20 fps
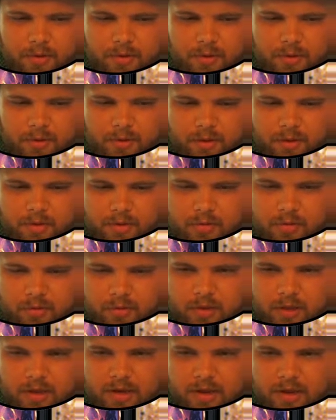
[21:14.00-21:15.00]
So
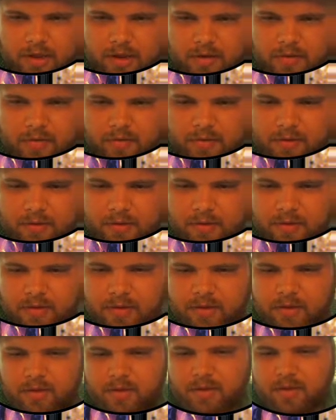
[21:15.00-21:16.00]
I want to go
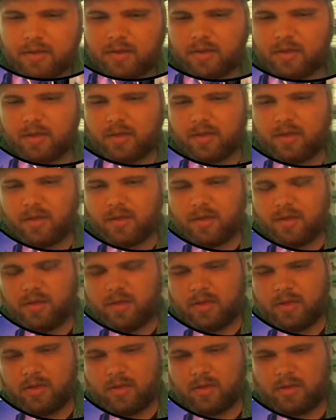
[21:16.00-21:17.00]
ahead and play the
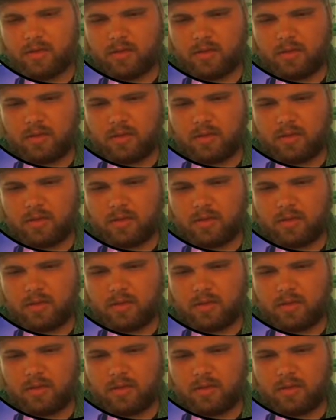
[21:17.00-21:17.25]
tower.